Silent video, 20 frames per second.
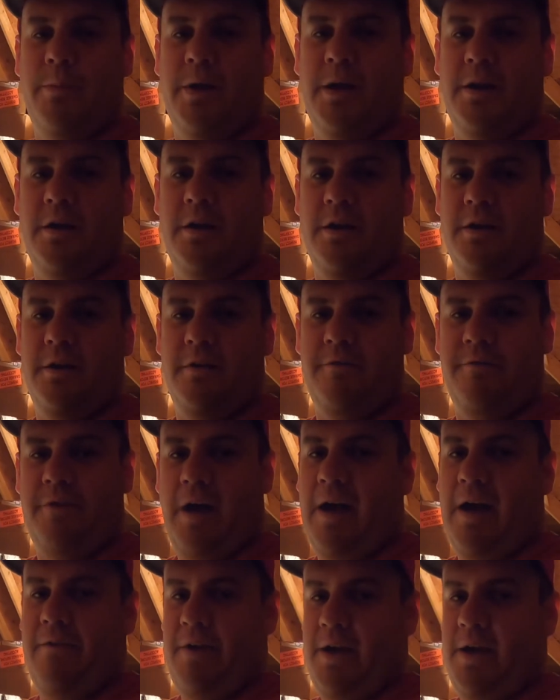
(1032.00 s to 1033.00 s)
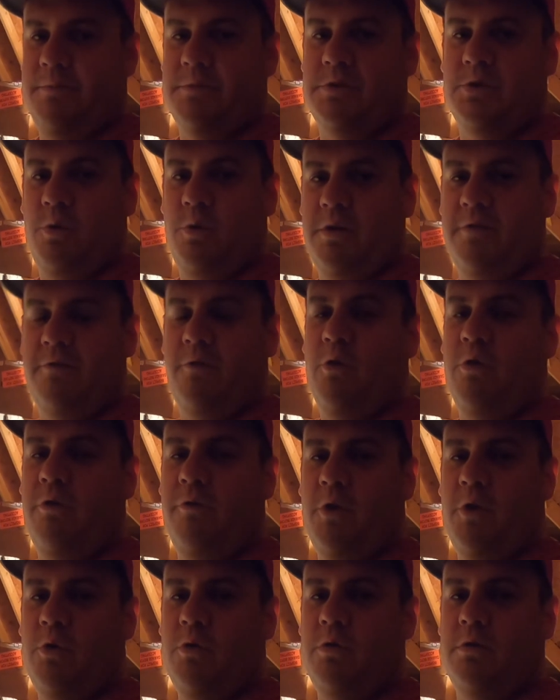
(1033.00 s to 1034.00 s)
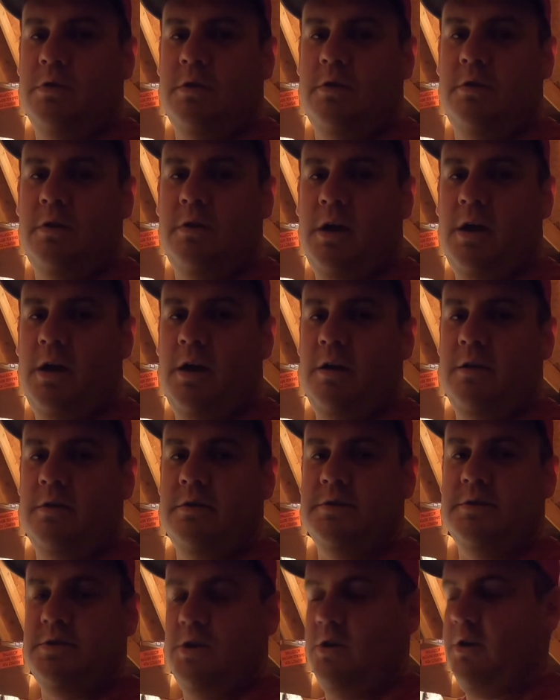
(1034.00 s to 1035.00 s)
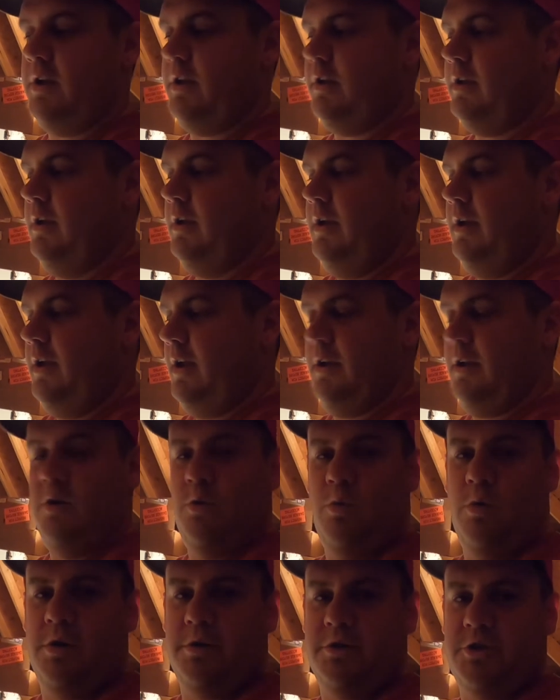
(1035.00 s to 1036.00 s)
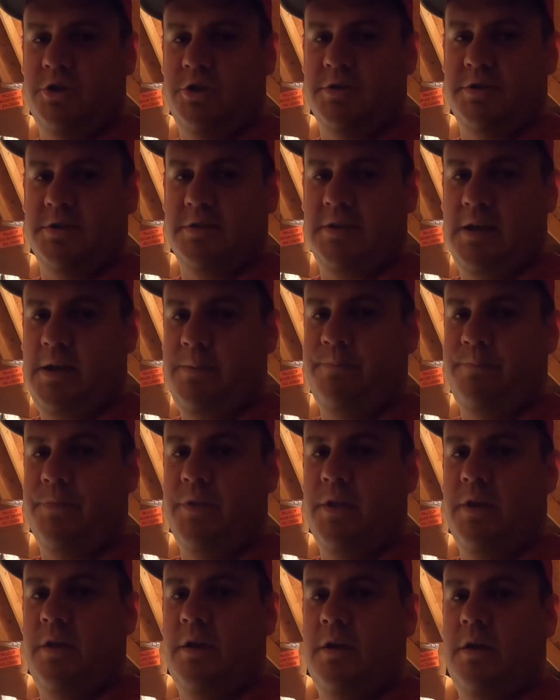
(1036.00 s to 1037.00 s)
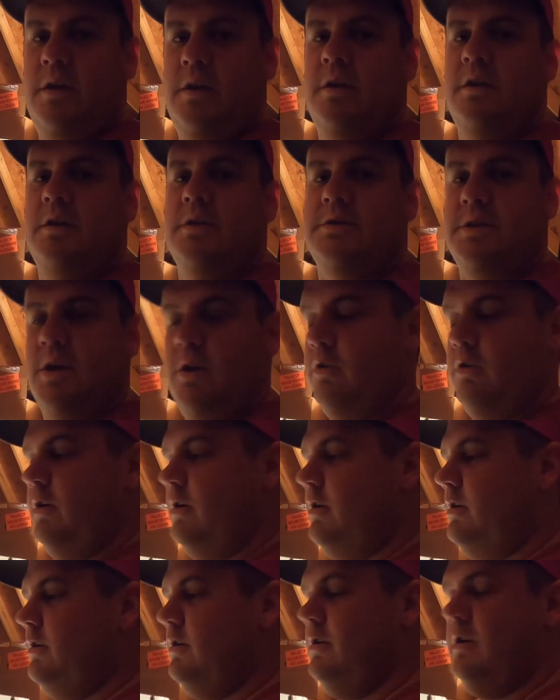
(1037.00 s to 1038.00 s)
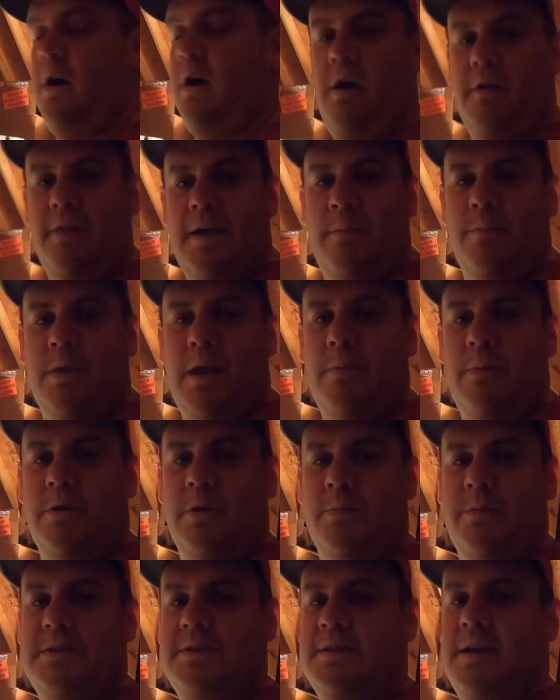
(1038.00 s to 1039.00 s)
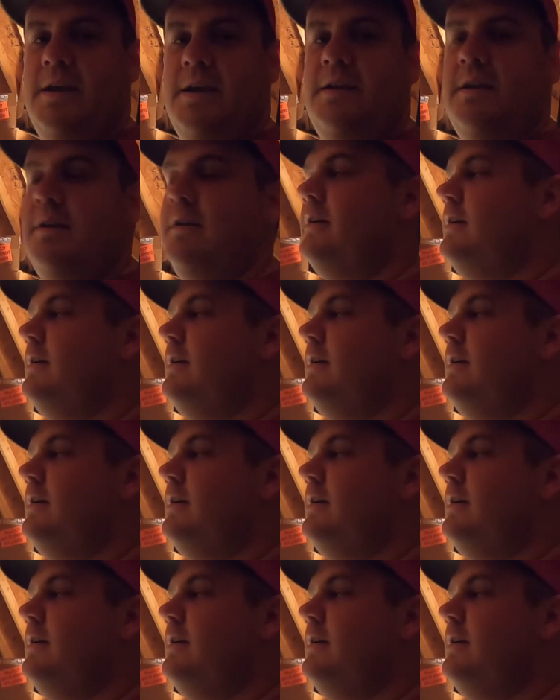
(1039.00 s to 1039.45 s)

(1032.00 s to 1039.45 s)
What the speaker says: better on a 5 amp 24 volt circuit, and it'll work just the same. So all that blabbering to be said,